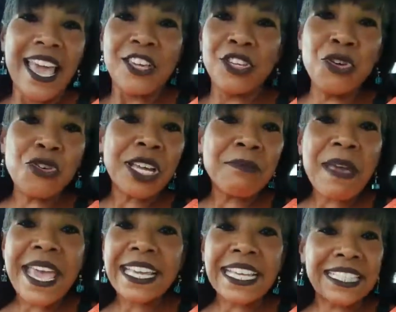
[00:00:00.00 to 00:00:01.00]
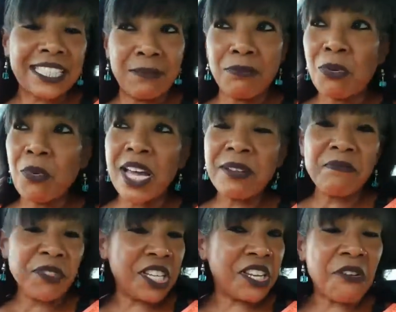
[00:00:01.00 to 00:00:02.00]
You can make a simple one.
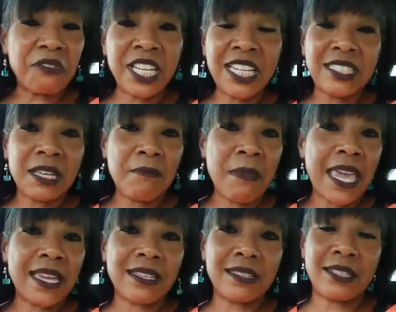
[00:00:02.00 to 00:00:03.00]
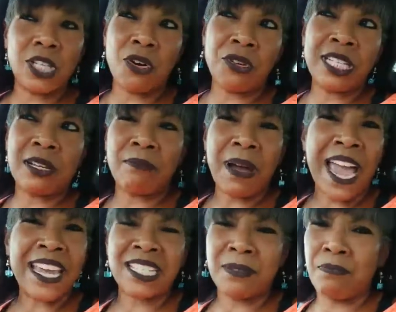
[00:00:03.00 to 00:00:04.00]
You don't need to
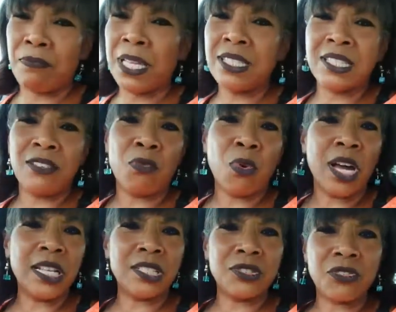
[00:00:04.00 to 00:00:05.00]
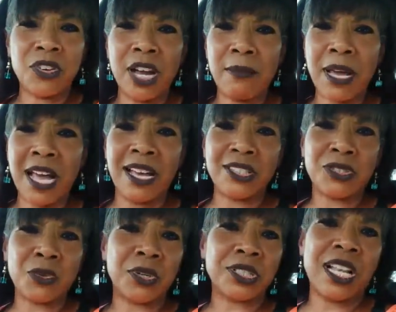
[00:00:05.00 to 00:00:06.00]
buy expensive ones from
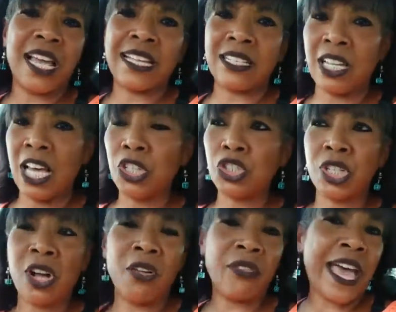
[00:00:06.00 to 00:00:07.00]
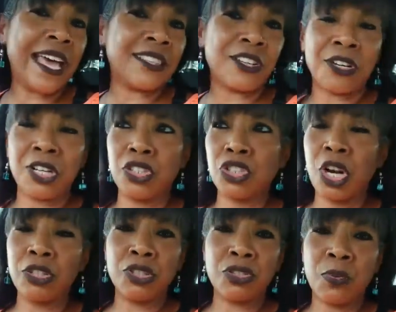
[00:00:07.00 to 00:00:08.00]
stores like Lush and all that. They're going to
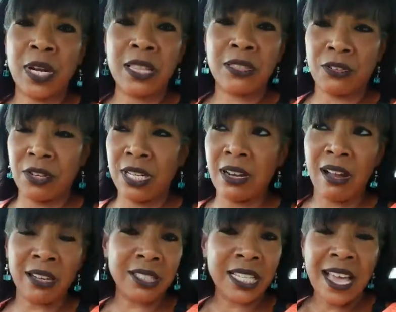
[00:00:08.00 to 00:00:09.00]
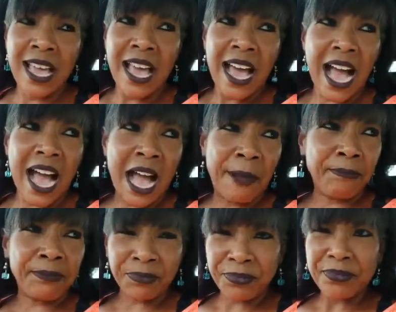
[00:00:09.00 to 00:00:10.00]
charge you $20, $30.
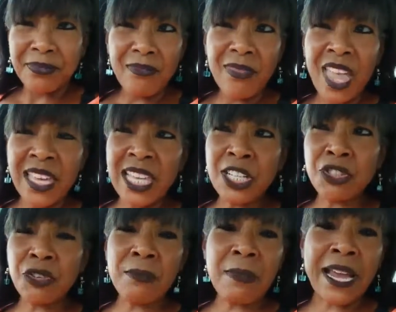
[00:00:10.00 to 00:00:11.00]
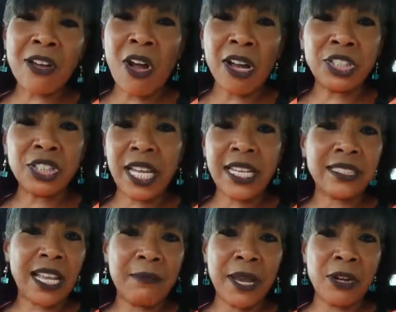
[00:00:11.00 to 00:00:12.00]
I think during my college days,
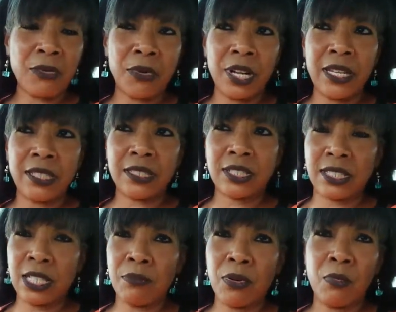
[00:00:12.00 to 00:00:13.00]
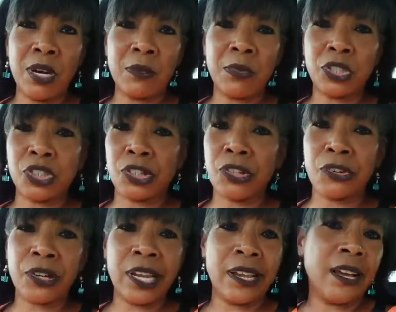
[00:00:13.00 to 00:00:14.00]
I made a really simple one with
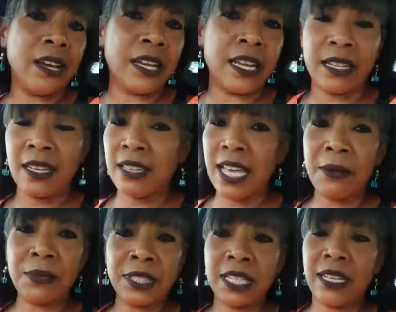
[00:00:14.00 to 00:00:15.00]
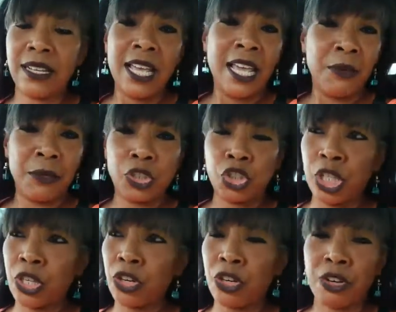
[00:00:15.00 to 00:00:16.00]
sugar and honey. That was it. With
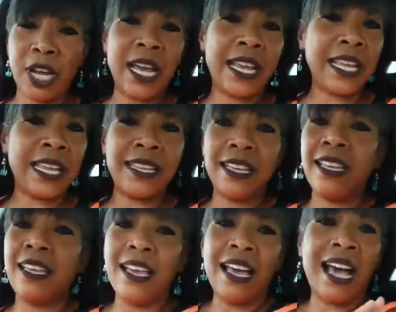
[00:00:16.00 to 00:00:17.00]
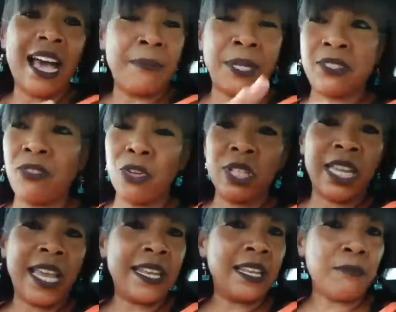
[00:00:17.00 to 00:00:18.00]
sugar, honey,
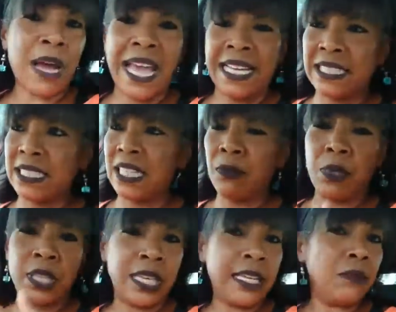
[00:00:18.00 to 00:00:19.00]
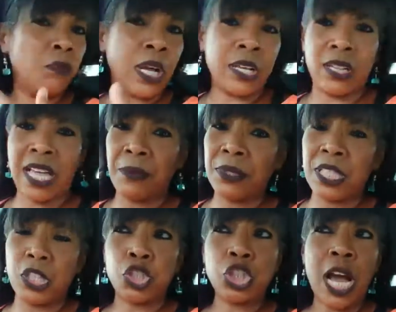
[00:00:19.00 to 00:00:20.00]
exfoliated my skin with it. Well, I was
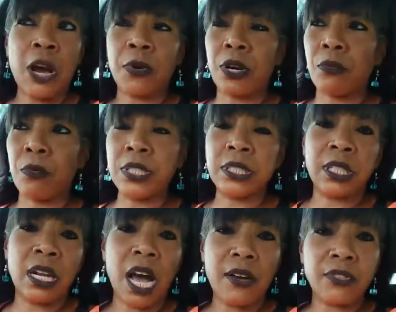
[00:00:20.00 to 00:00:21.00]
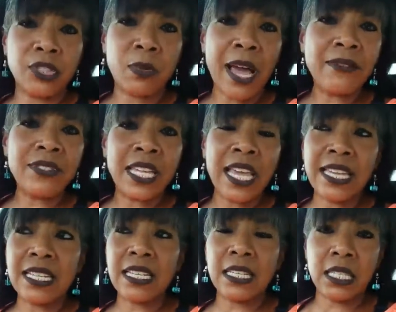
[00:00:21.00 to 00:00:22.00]
in the shower, rinsed it off. So I've
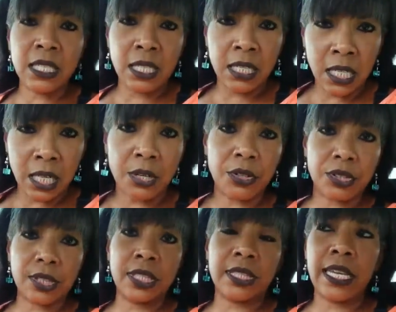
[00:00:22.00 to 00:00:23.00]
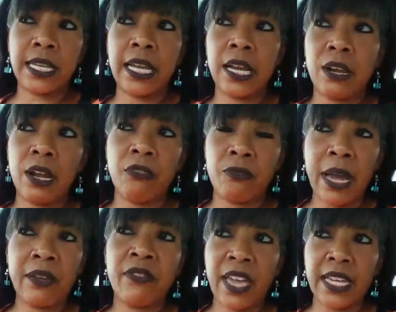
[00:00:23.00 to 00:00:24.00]
taken years to take care of
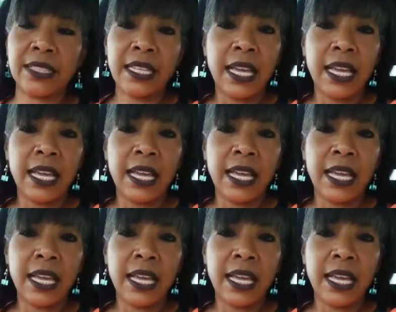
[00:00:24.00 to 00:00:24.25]
my face.